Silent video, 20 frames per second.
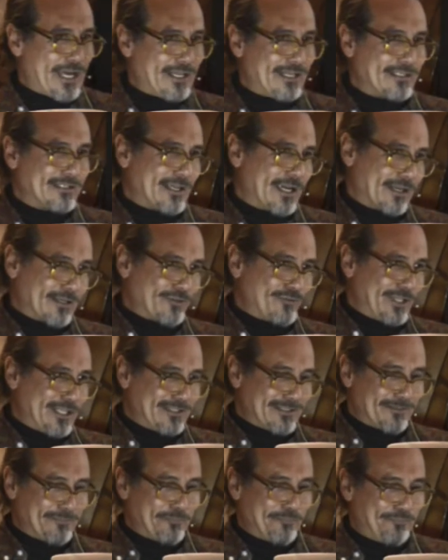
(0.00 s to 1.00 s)
that exact
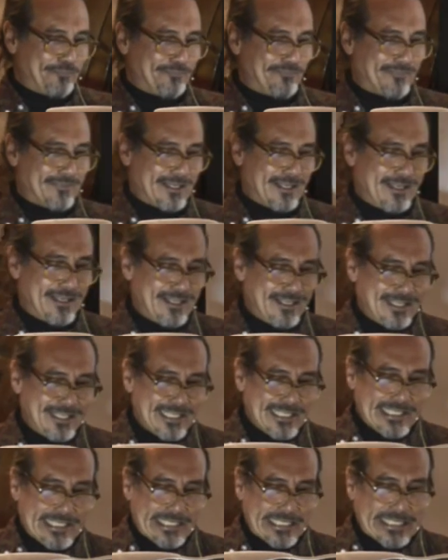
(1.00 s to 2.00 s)
reason.
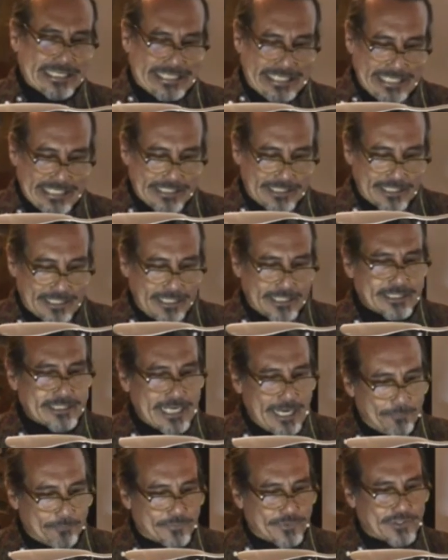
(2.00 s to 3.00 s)
These
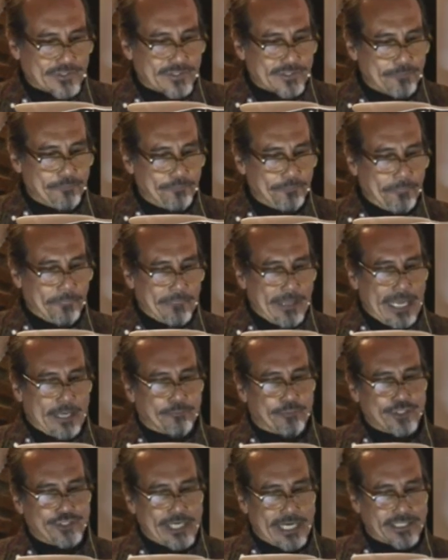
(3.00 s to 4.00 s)
attempts
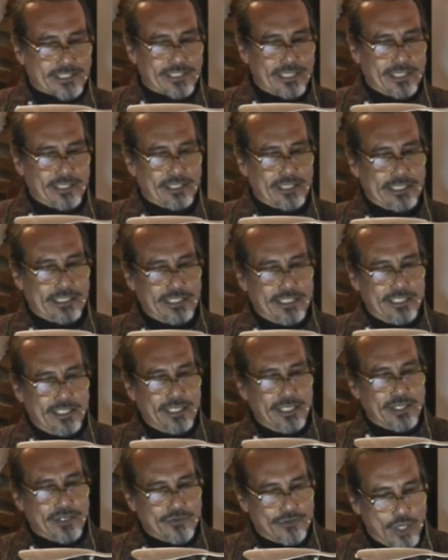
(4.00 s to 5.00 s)
at projecting
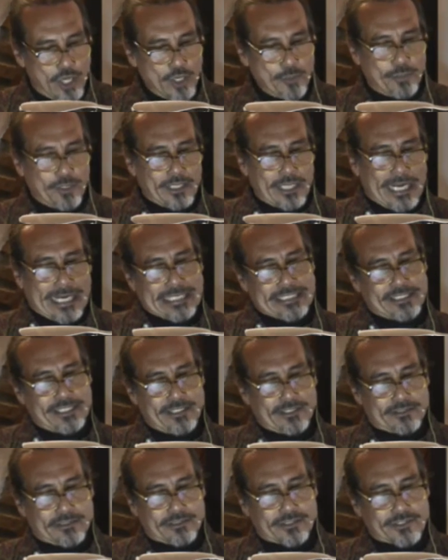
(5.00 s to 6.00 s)
noble
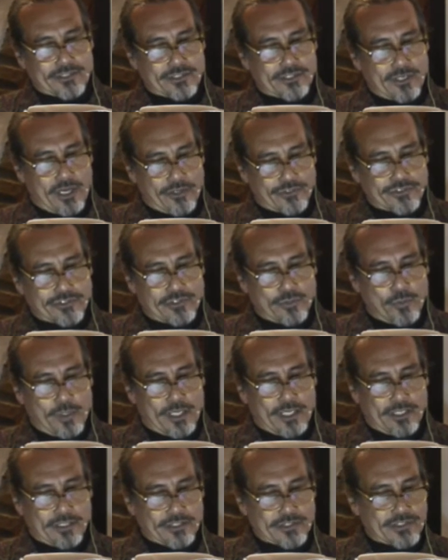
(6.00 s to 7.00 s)
ideals onto the
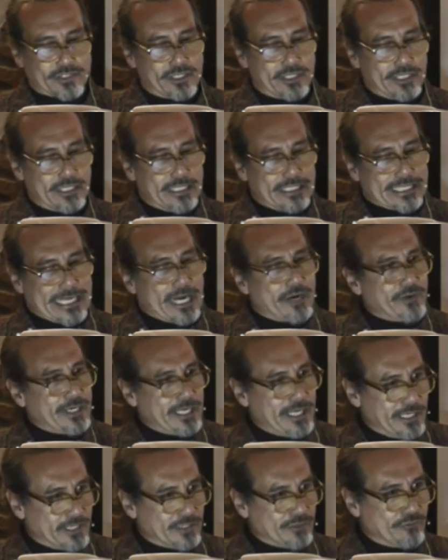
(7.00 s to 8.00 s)
world
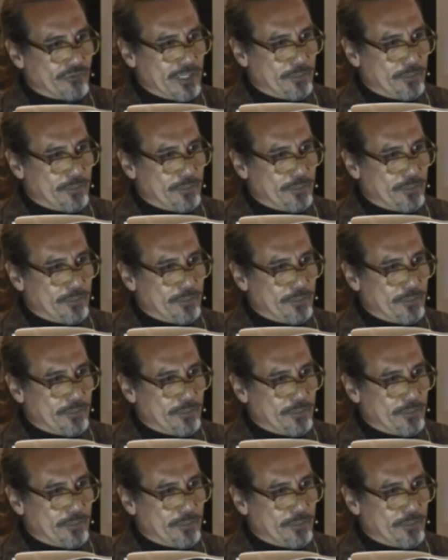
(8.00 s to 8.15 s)
carry hidden